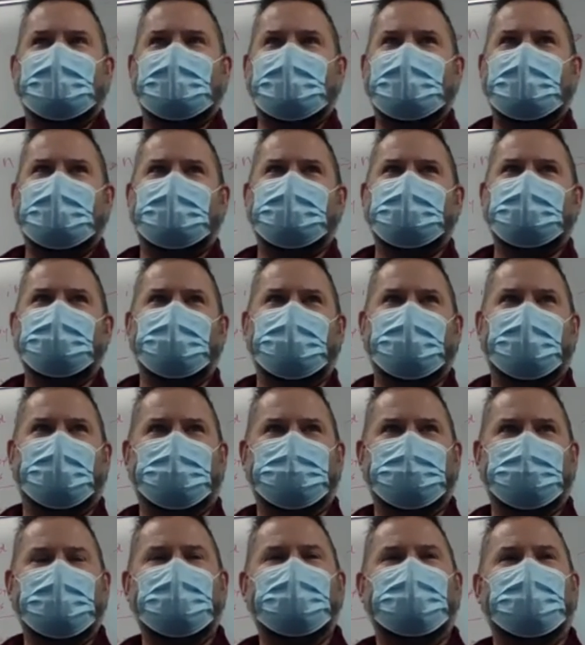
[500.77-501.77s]
hey, can you
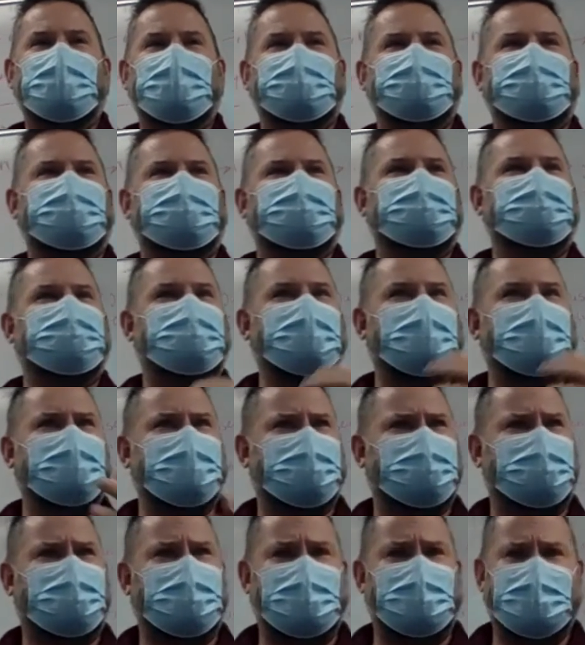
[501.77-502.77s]
help me with some
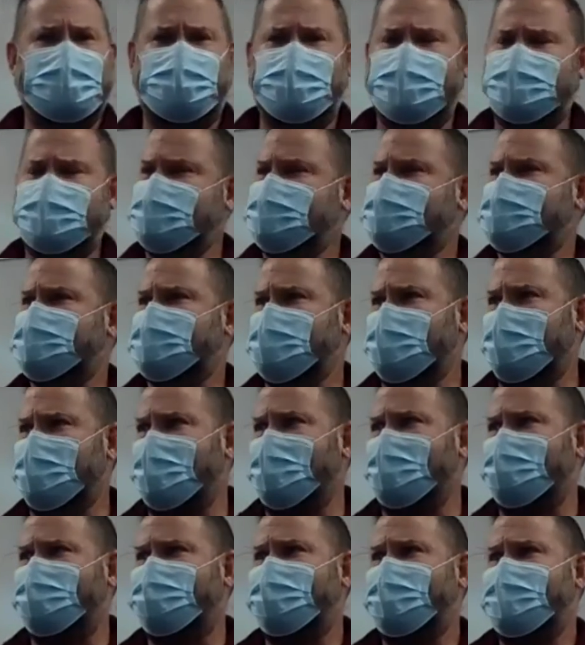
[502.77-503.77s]
figurative language? It's
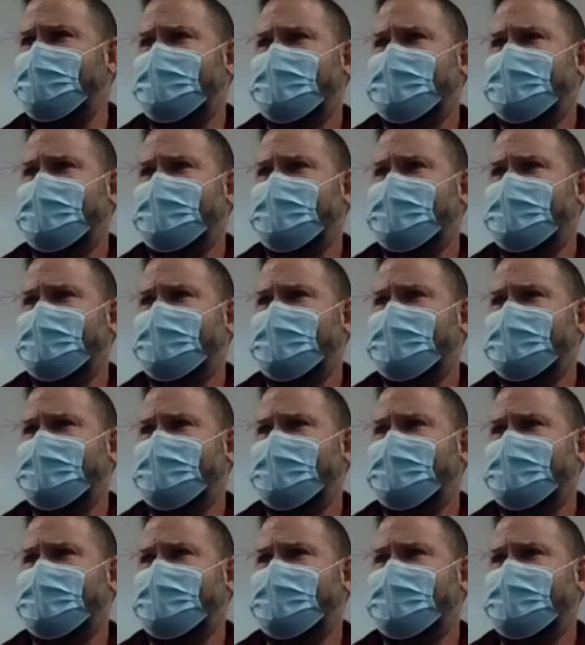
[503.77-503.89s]
tough.